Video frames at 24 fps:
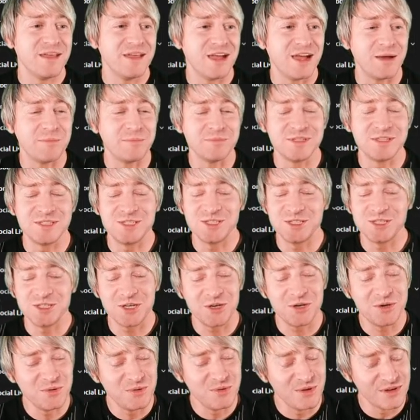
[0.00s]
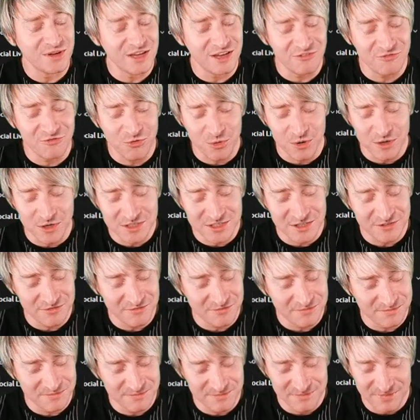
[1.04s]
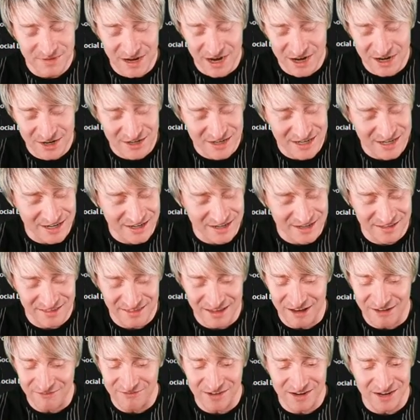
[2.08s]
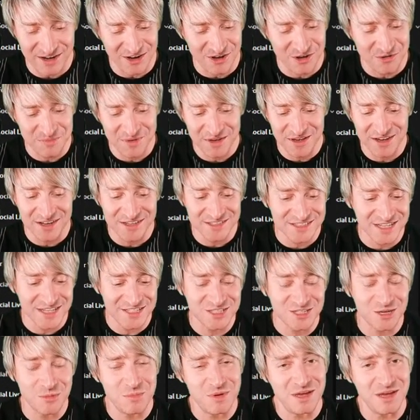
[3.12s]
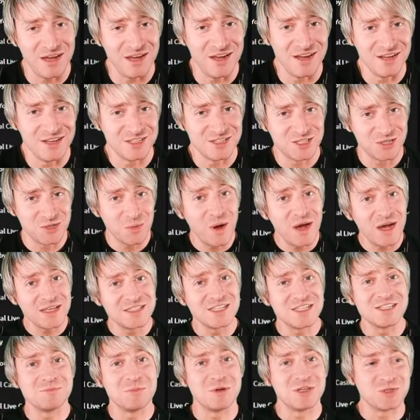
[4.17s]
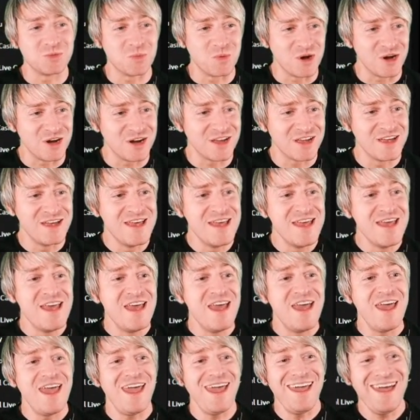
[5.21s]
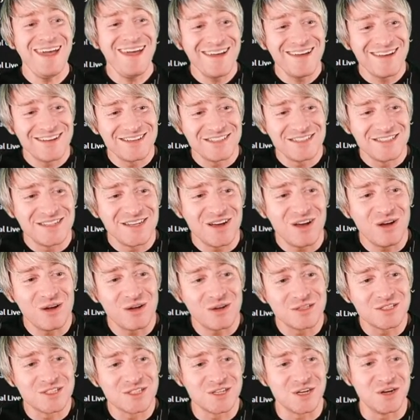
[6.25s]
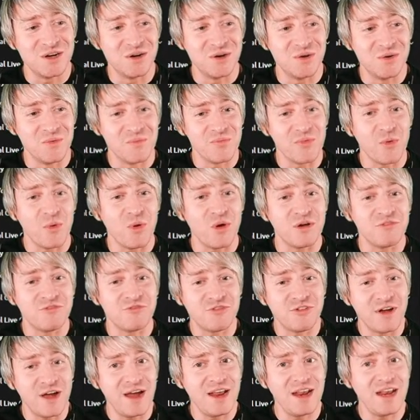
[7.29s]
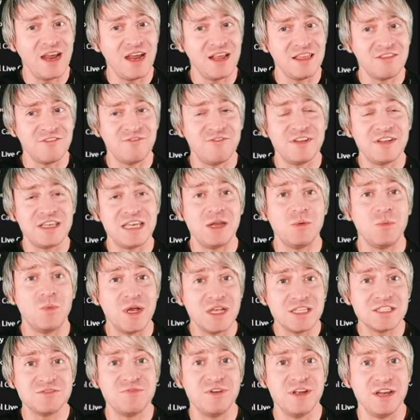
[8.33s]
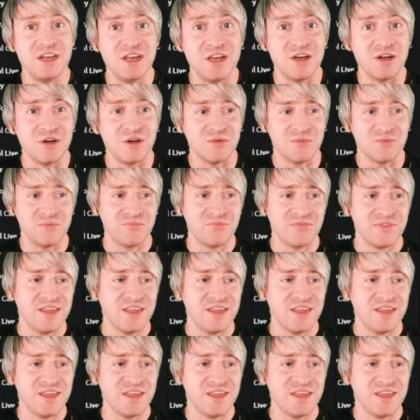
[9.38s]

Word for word: I'm so looking forward to editing that video because that's going to be twice as much work. And also on Friday, the 50 wins video